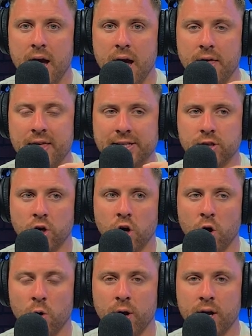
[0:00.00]
that's
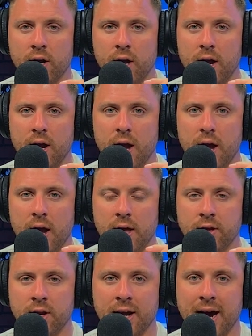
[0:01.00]
occurring in
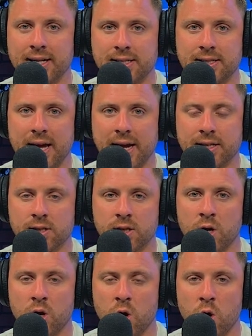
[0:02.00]
the United States,
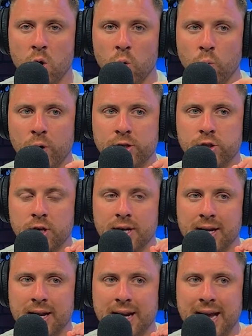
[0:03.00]
which
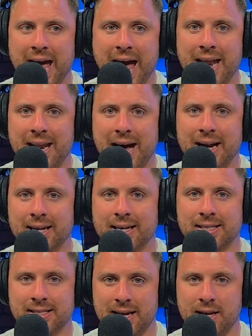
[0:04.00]
cannot
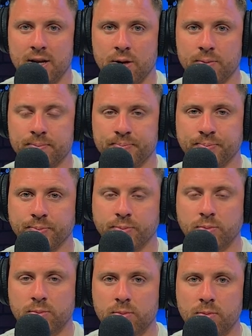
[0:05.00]
continue.
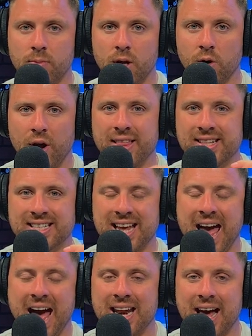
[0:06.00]
Okay, this
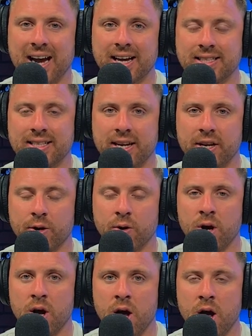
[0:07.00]
cannot continue.
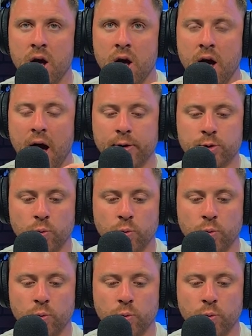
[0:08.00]
I was